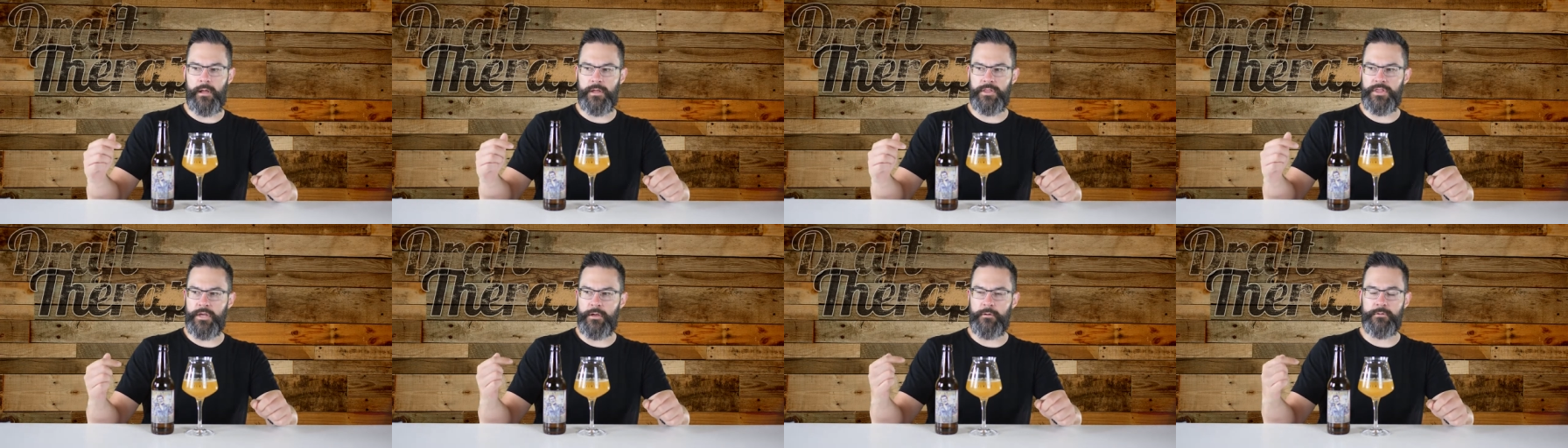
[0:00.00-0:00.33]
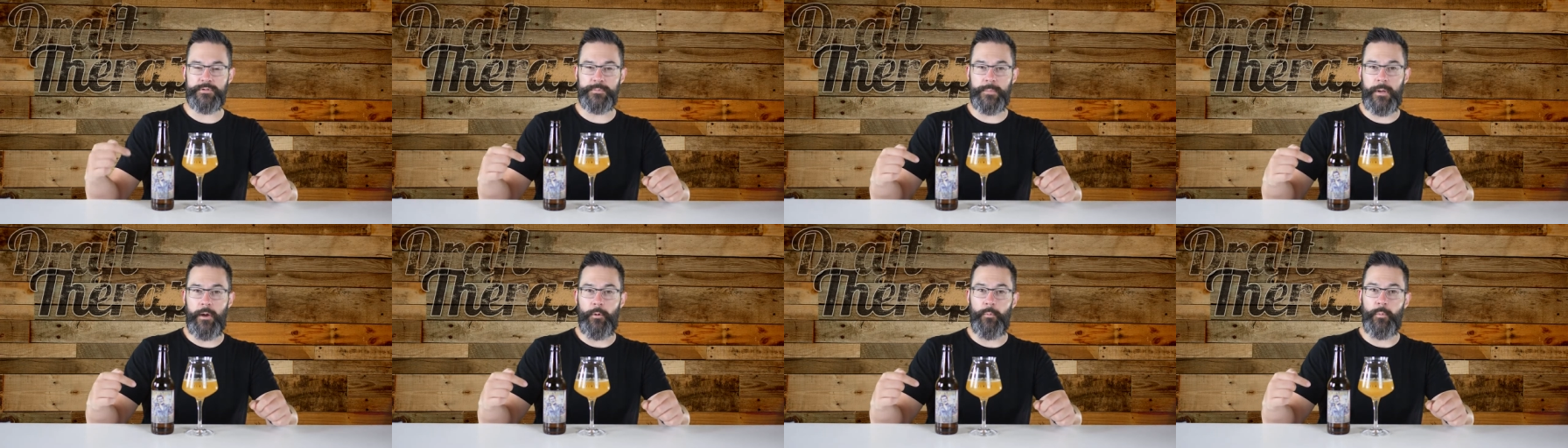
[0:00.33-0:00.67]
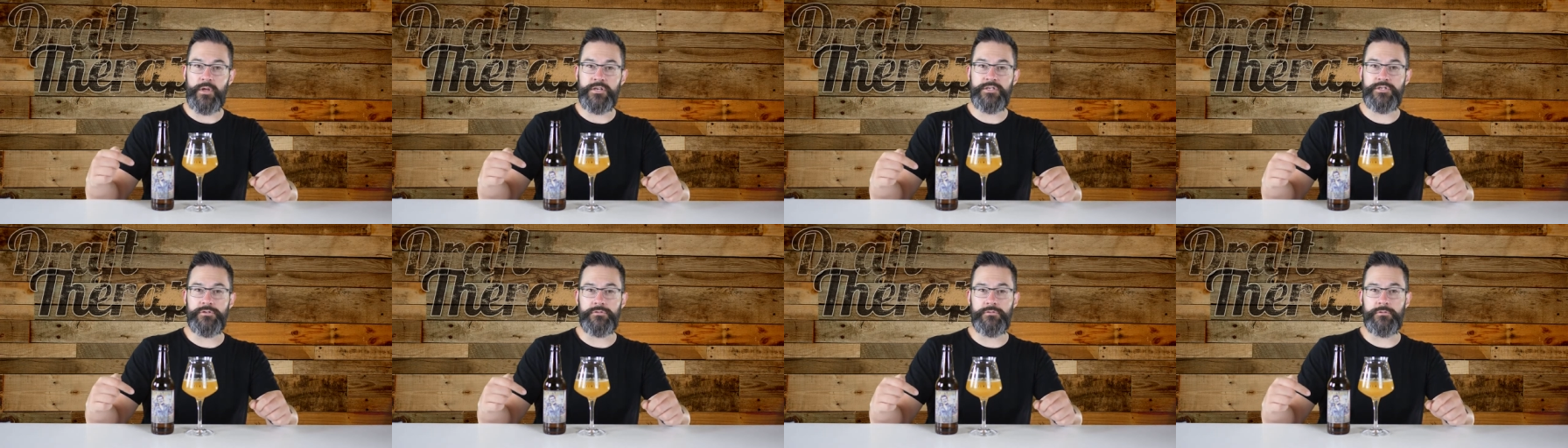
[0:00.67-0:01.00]
I think it was my
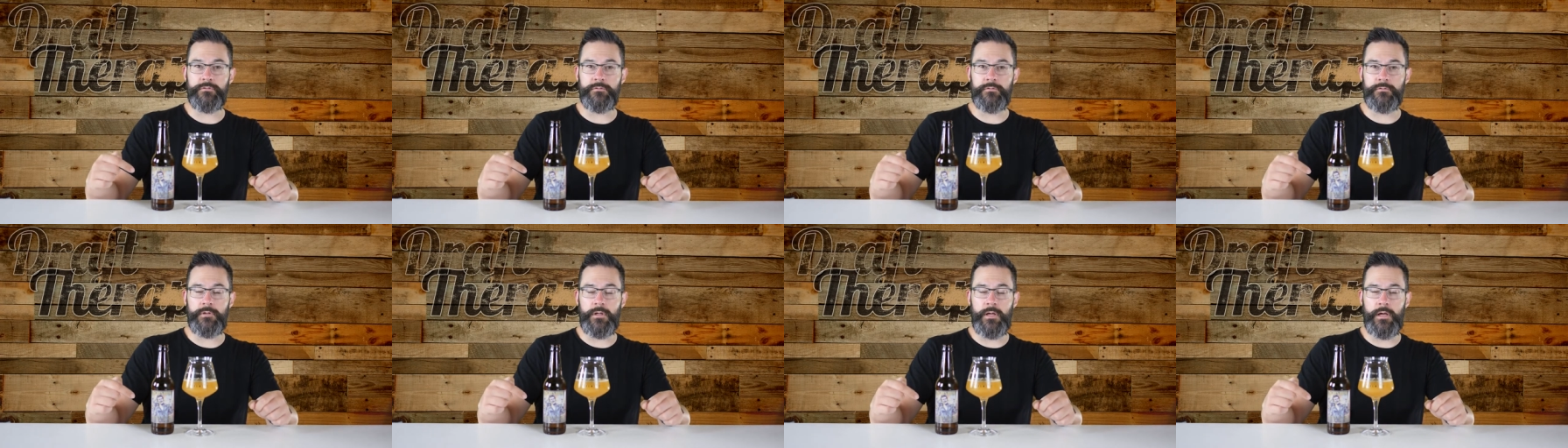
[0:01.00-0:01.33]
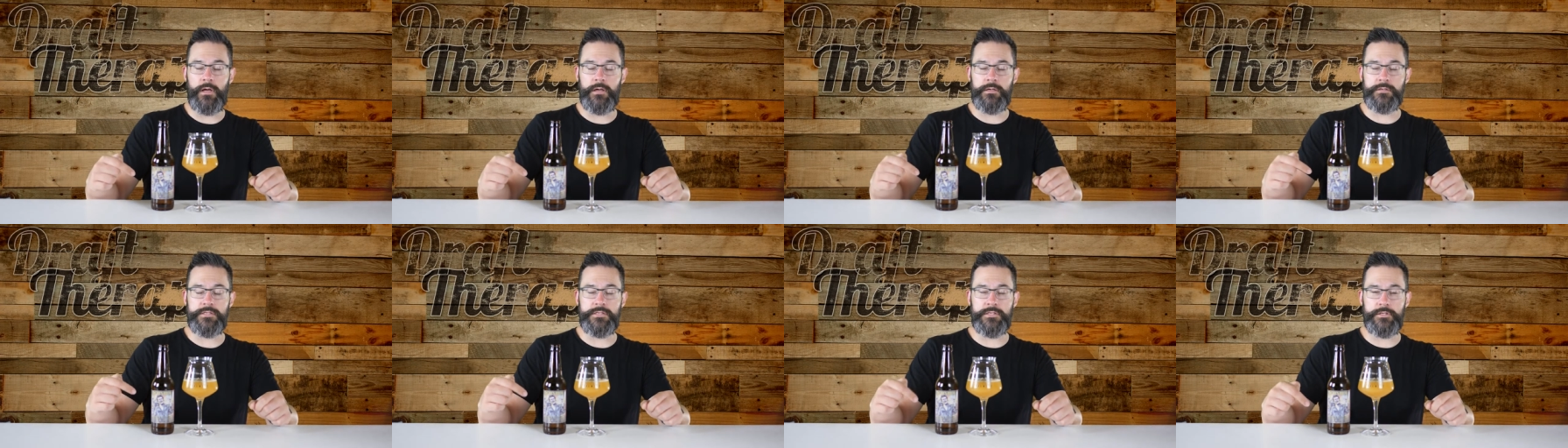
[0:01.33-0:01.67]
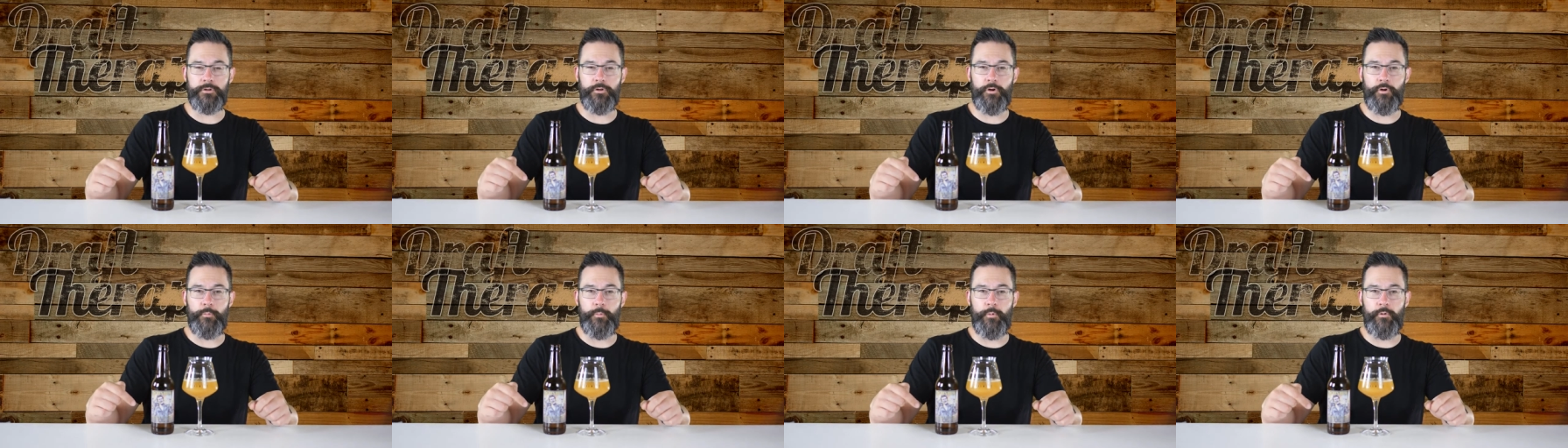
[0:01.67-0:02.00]
original uh,
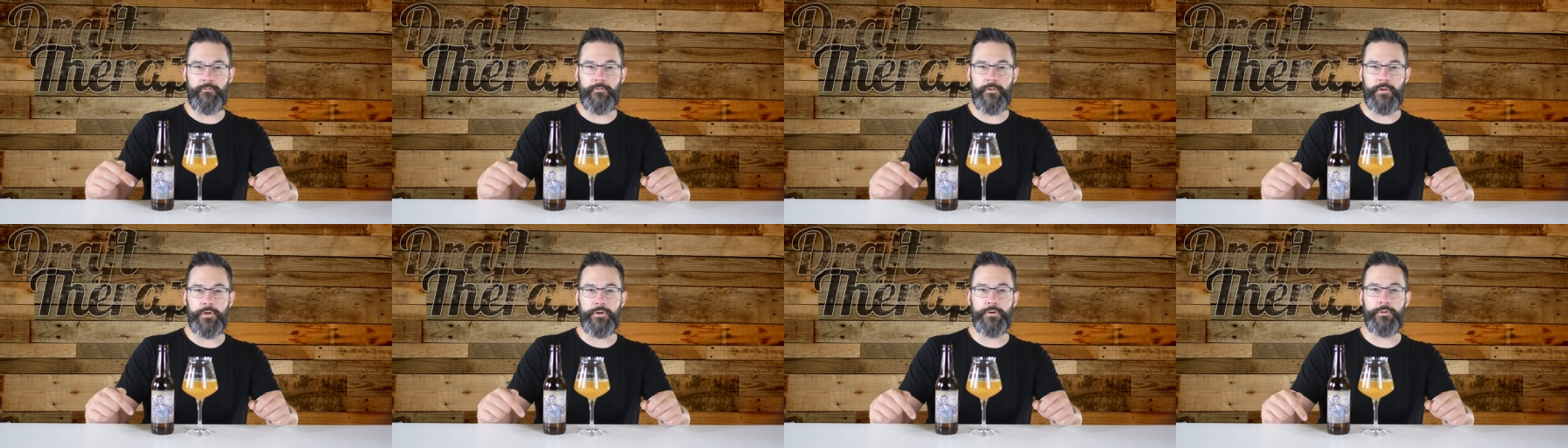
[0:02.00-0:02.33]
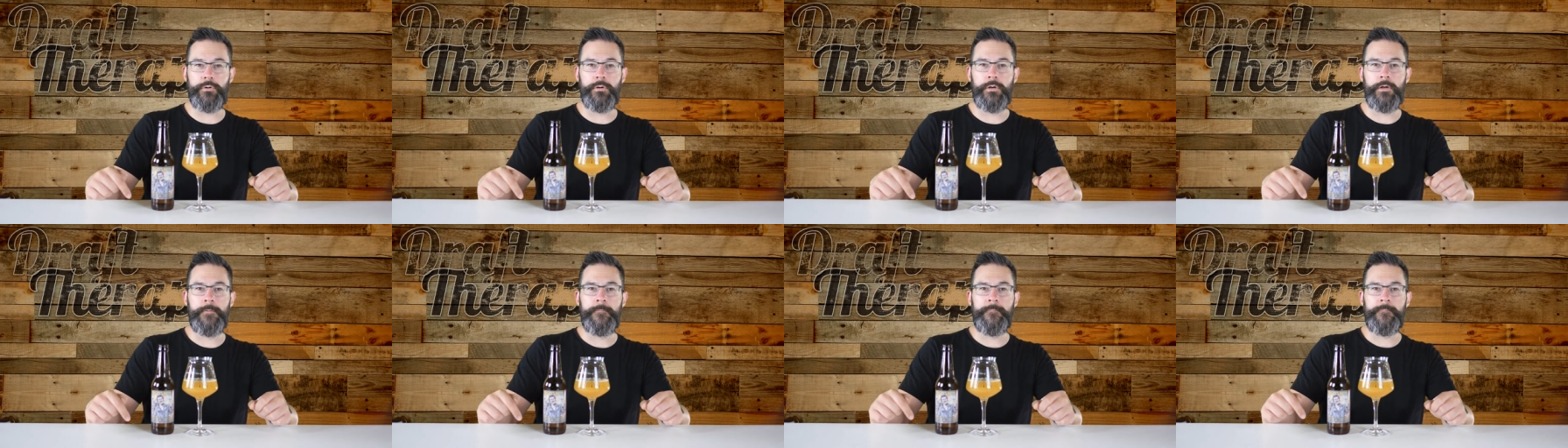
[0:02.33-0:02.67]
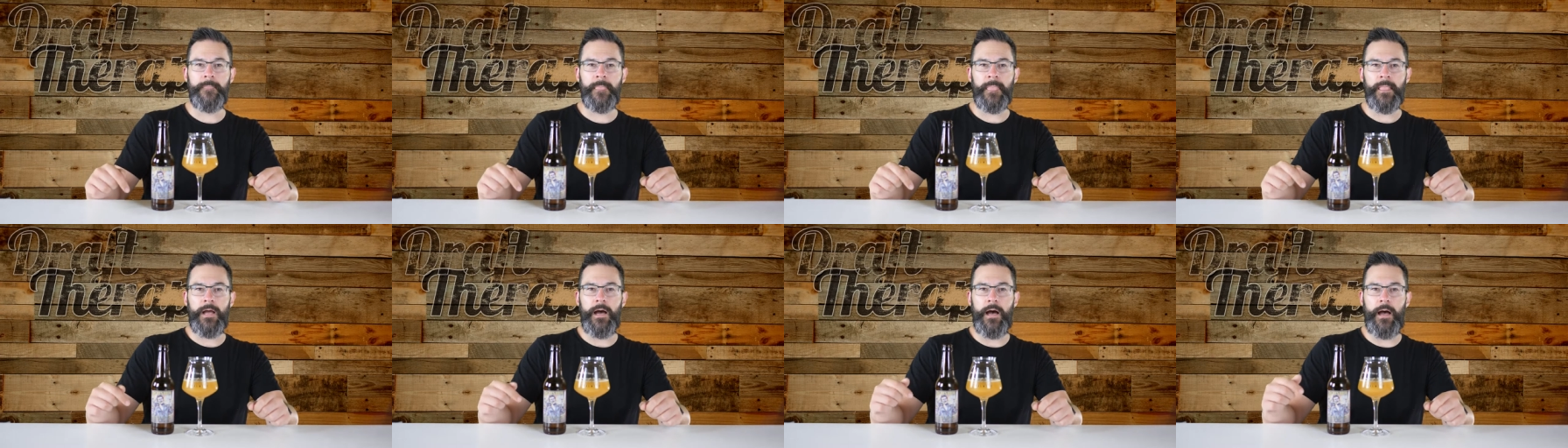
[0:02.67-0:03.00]
Slurm review,
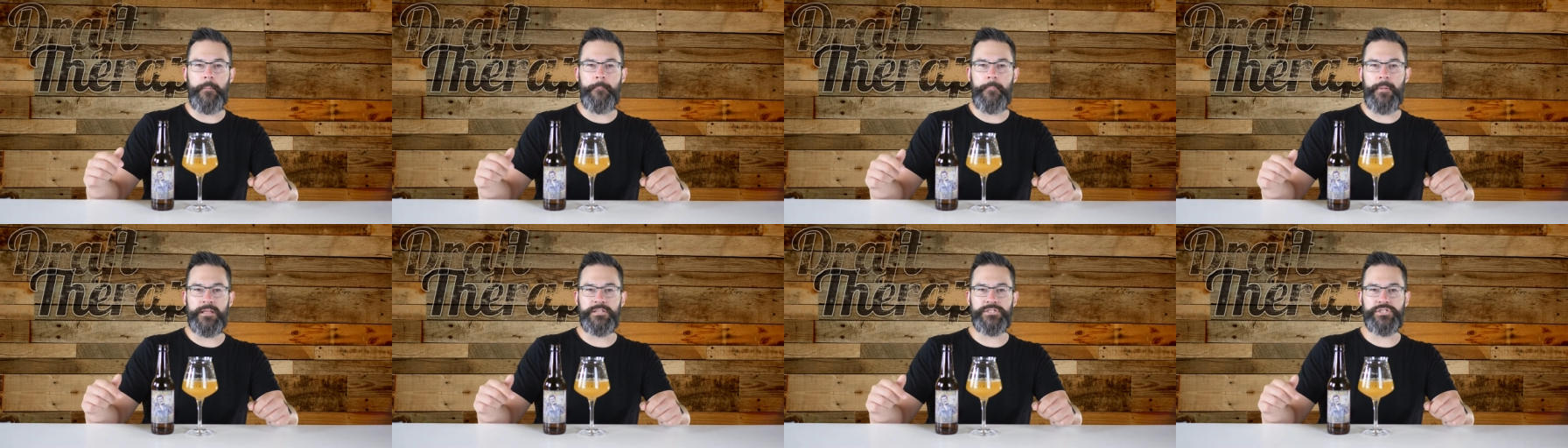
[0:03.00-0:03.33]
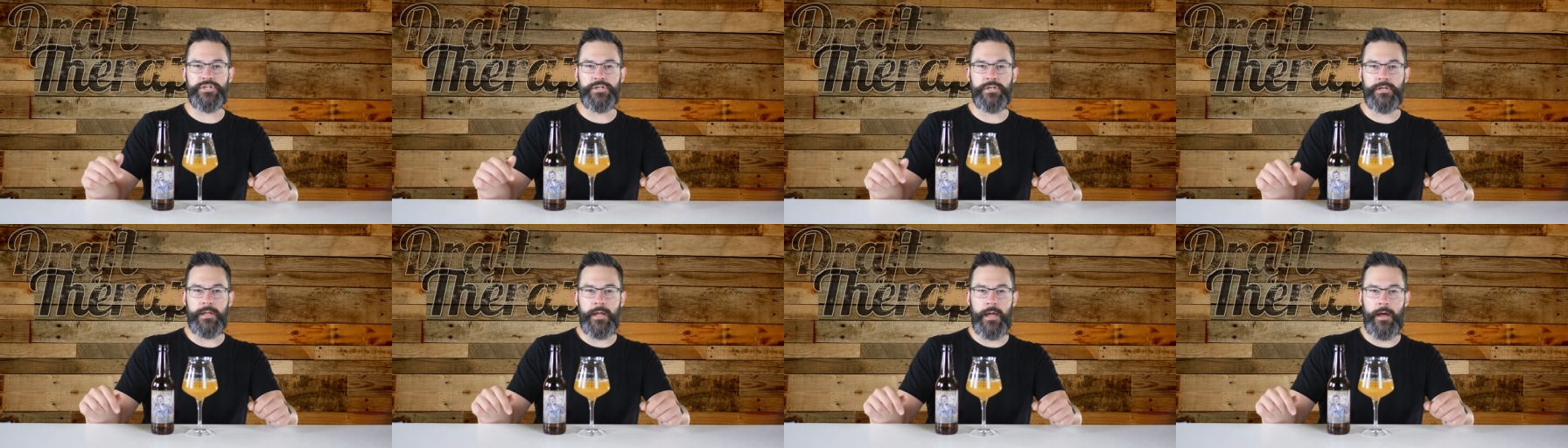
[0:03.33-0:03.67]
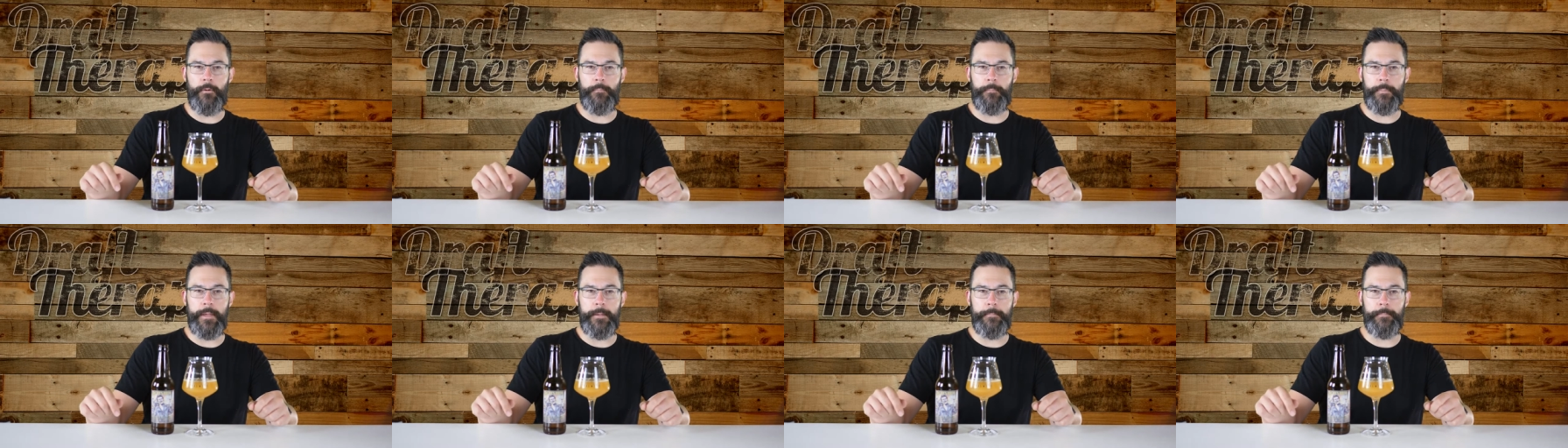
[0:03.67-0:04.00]
I mentioned
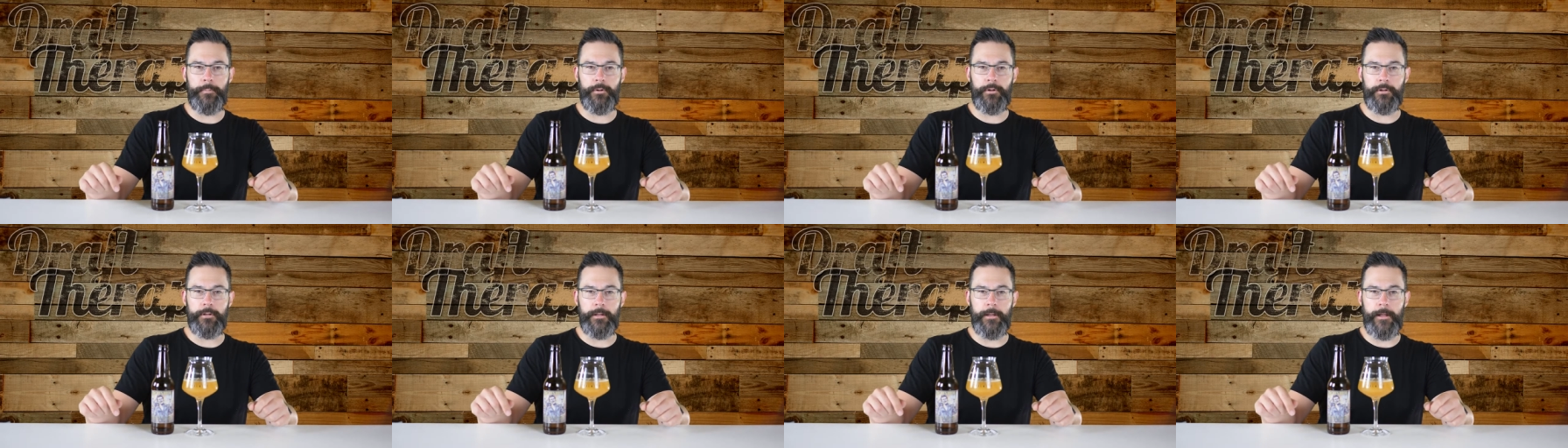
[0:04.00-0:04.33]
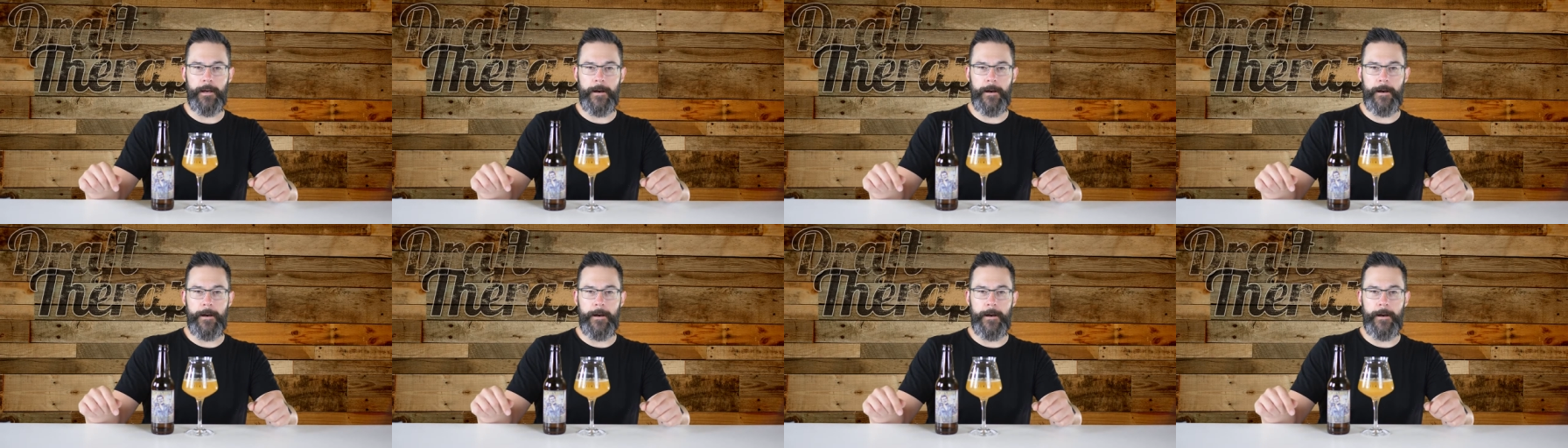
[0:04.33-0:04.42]
how people...